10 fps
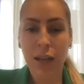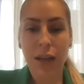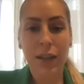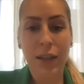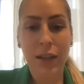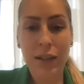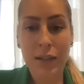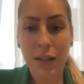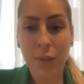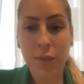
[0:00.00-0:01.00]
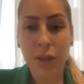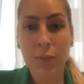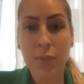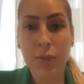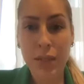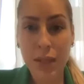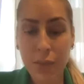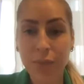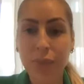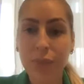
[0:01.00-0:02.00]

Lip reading: And then at the same time, see